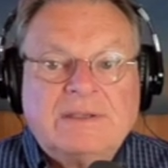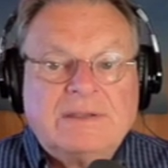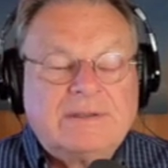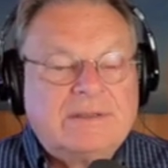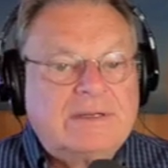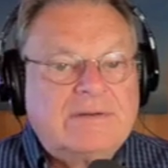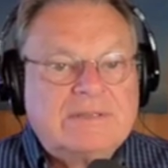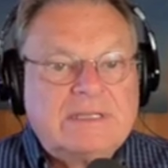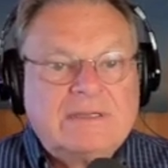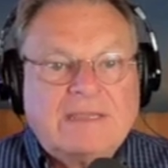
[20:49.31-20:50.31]
And
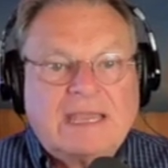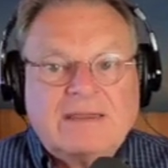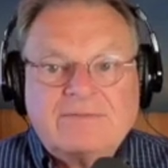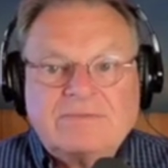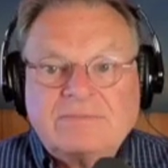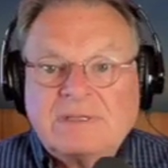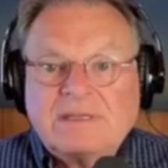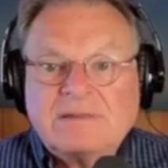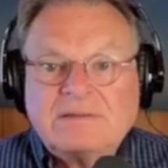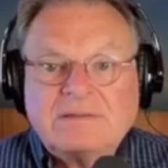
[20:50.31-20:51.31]
then you
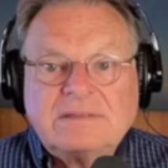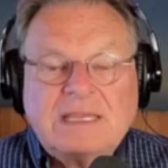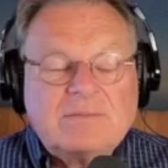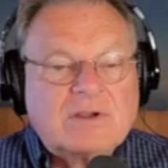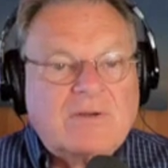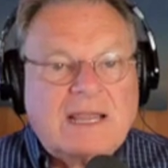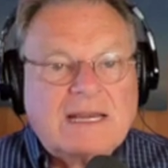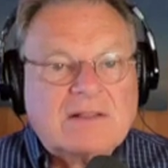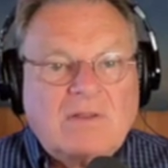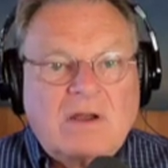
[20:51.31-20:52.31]
have
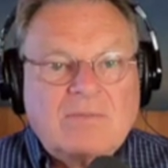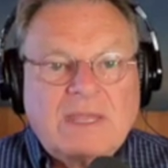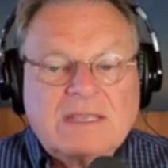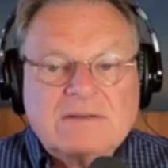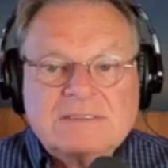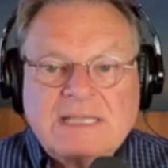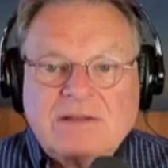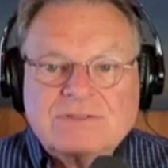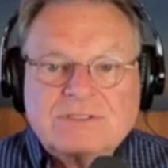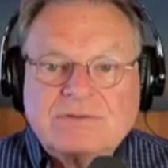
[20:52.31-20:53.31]
Democratic lawmakers
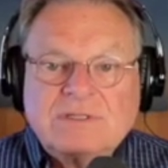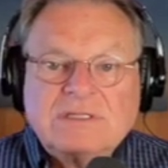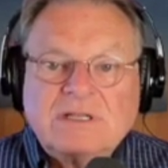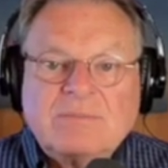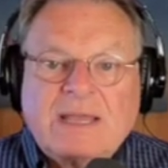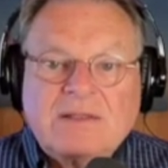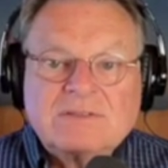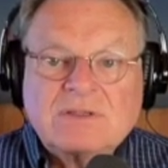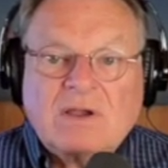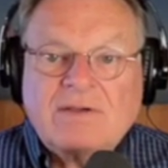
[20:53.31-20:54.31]
out shooting their
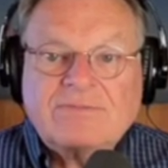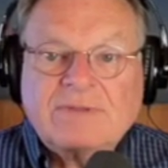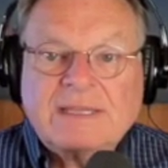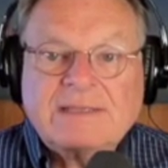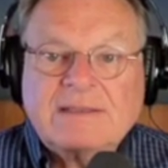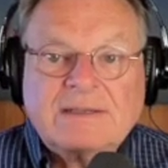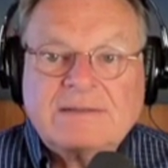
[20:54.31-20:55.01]
mouths off, like